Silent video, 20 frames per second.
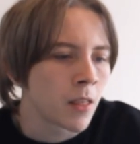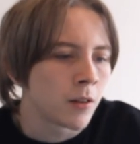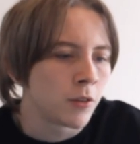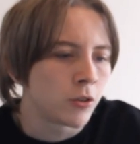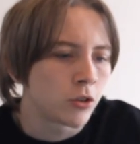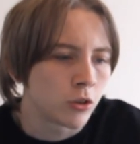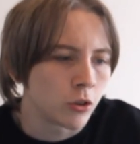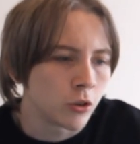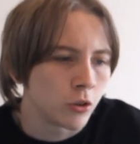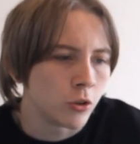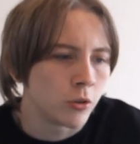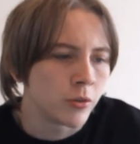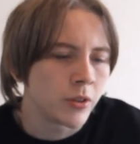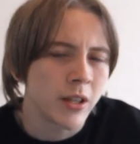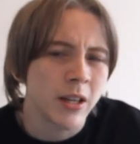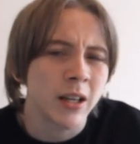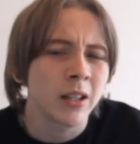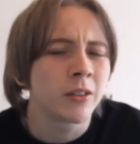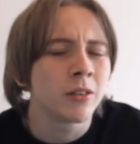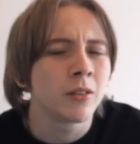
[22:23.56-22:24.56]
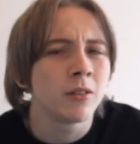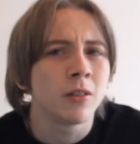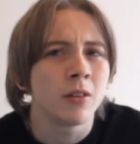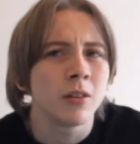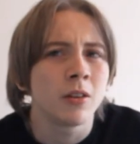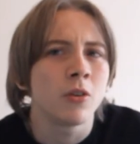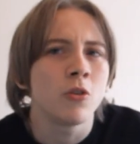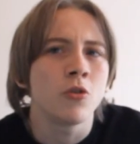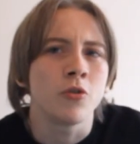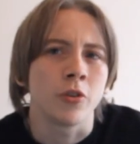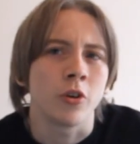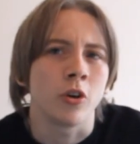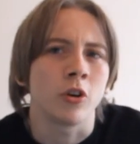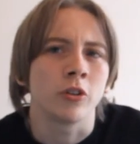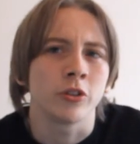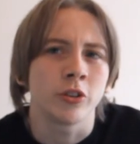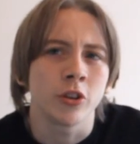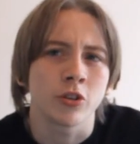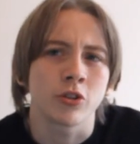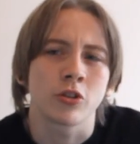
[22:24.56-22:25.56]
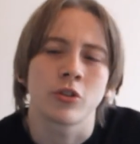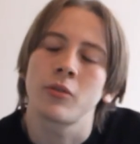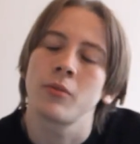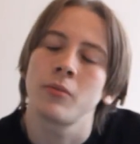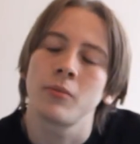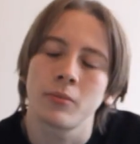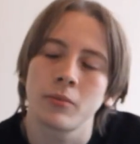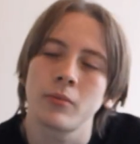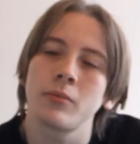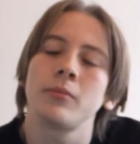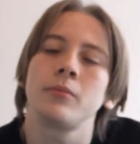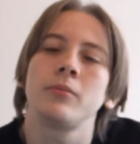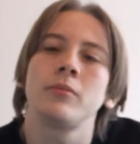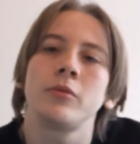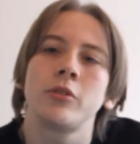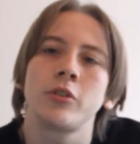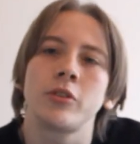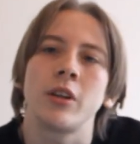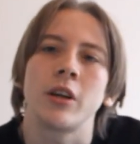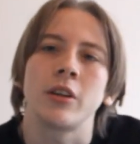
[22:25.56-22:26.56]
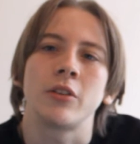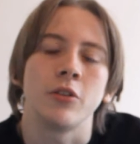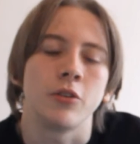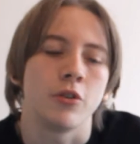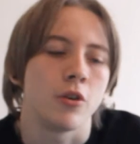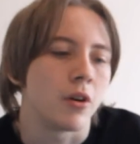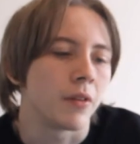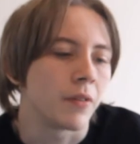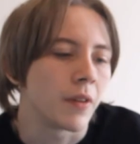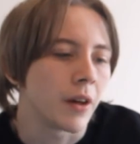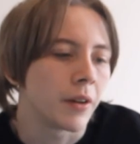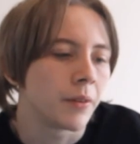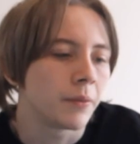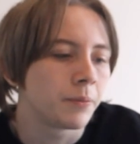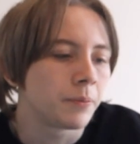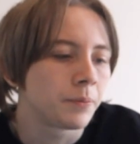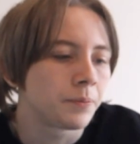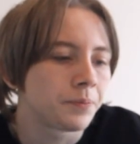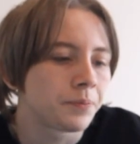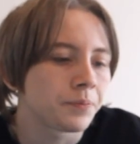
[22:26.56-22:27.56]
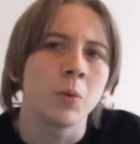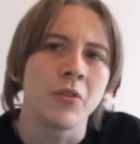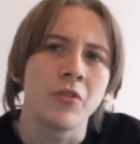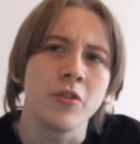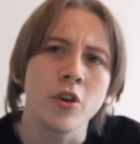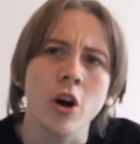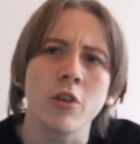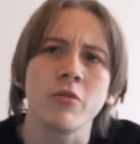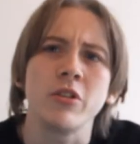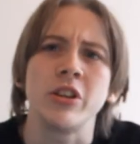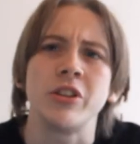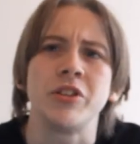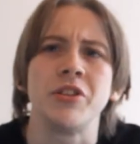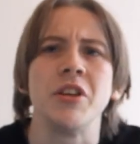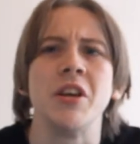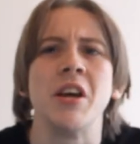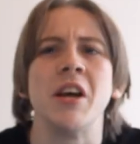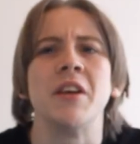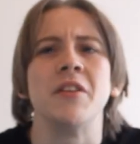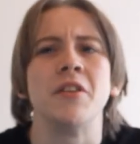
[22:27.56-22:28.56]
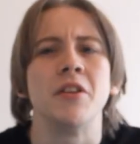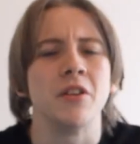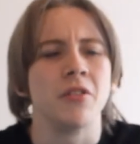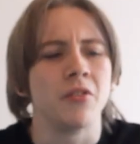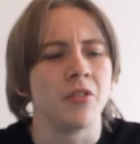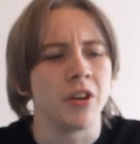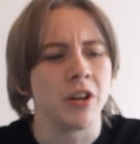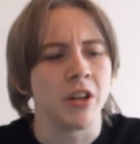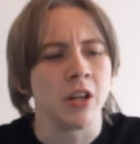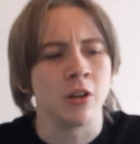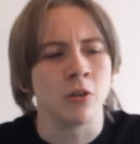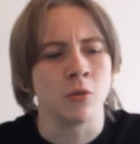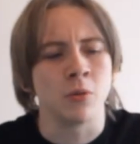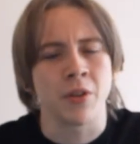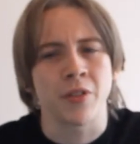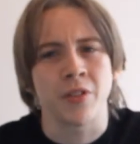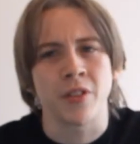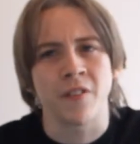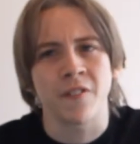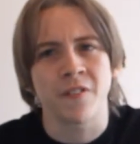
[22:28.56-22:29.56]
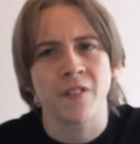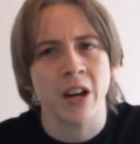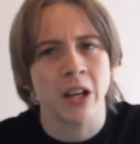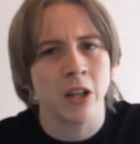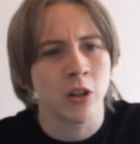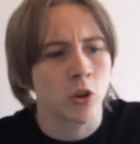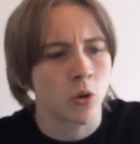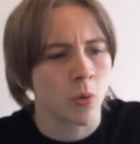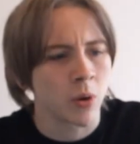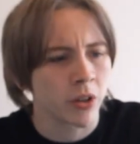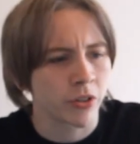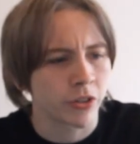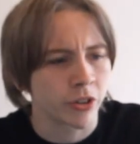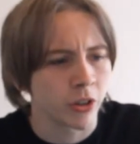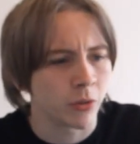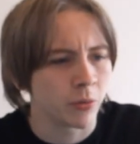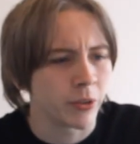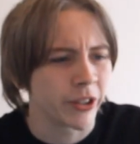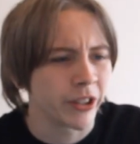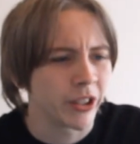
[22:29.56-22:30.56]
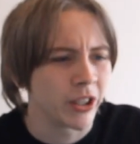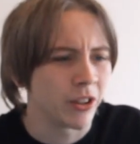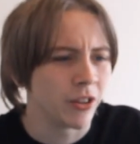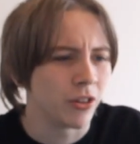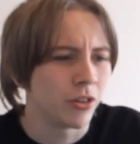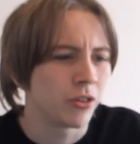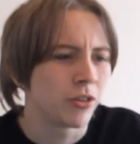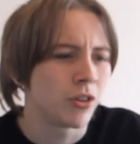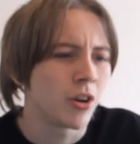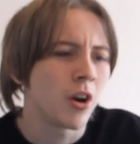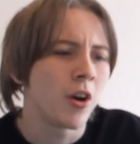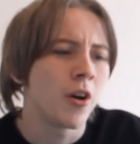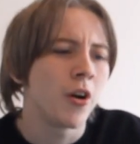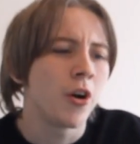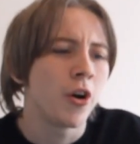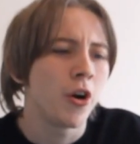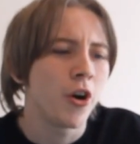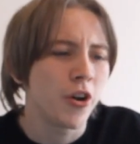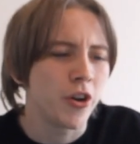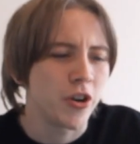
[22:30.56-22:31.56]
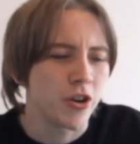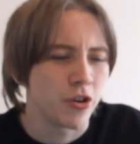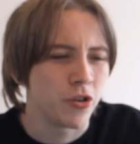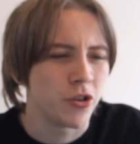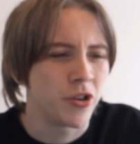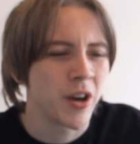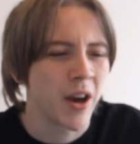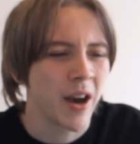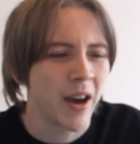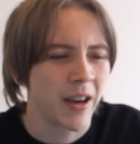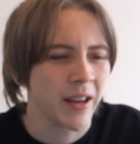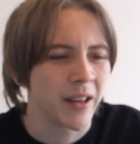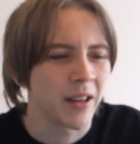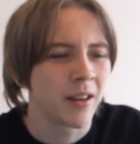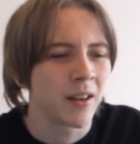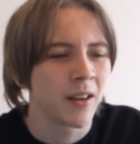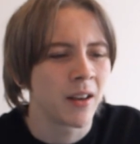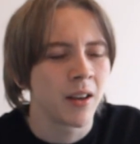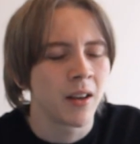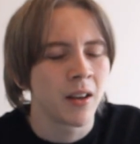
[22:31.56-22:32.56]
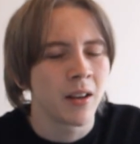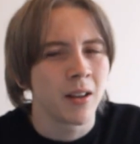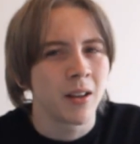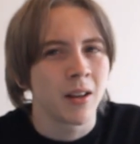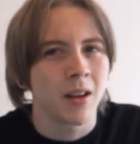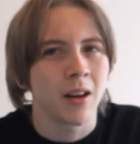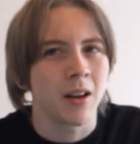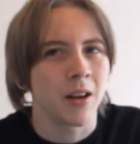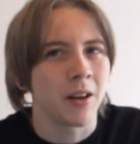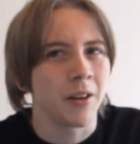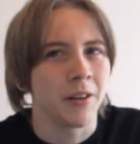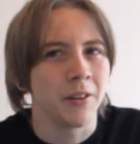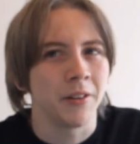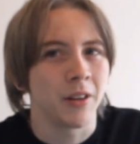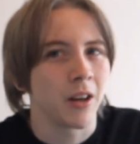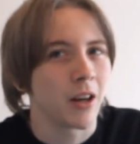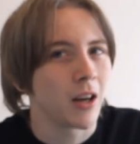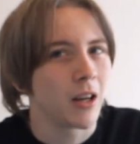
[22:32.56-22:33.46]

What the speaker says: So yeah, overall, just stick to doing that. We've now reached the end of the video with the final question, which is, who do you tag? And